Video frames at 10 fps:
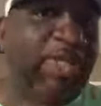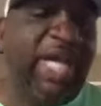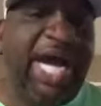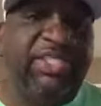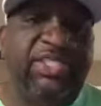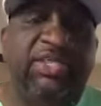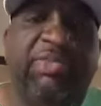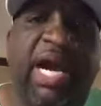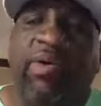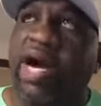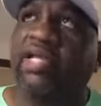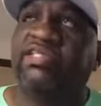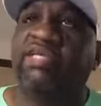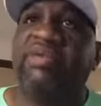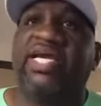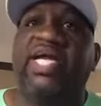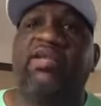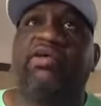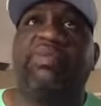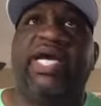I'll sit back and I
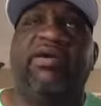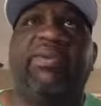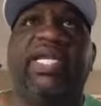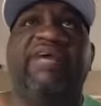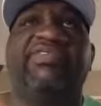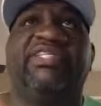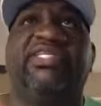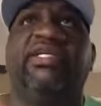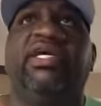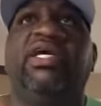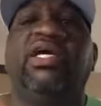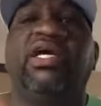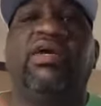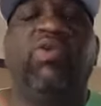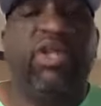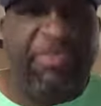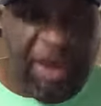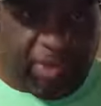look back on my life and I say, what if I would